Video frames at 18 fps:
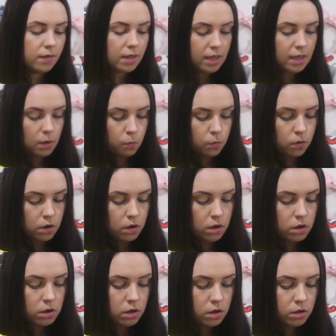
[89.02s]

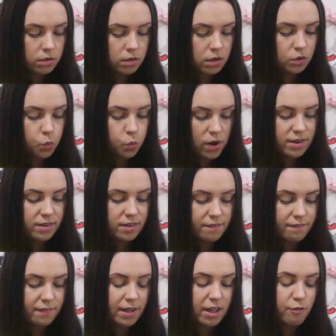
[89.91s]

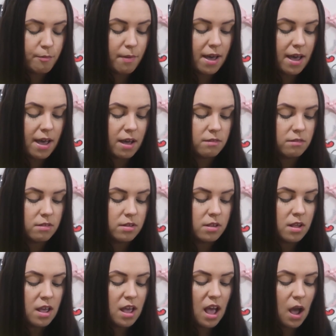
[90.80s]

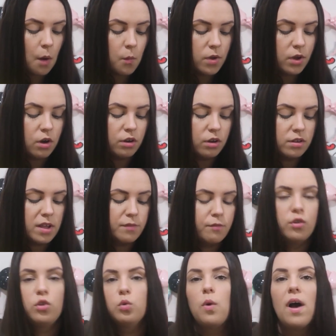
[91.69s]
£25 and we got it
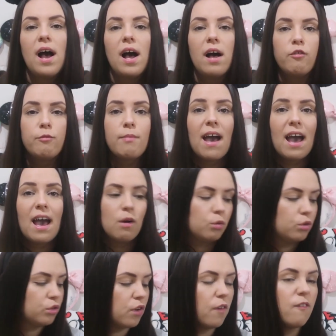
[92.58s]
for
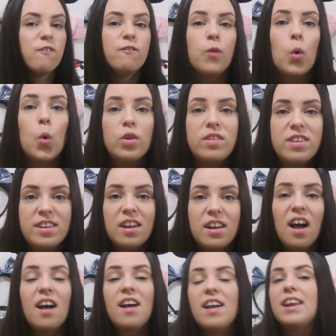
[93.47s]

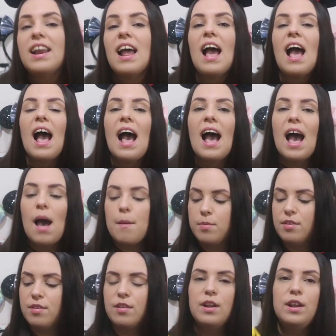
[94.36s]
£12.49.
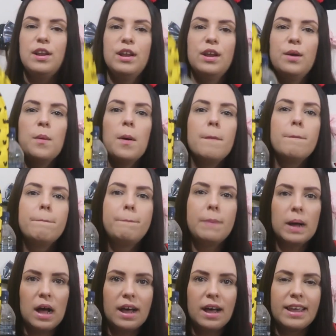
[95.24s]
Absolute
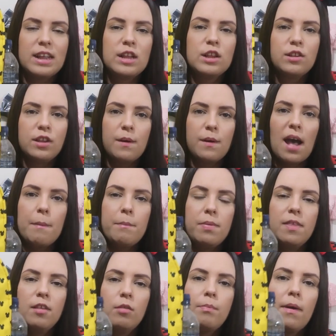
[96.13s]
bargain. So happy
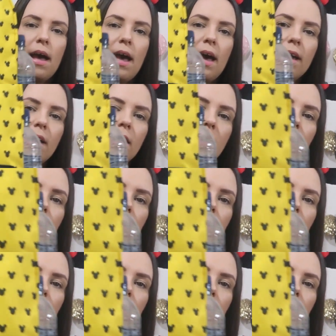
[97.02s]
with this bag.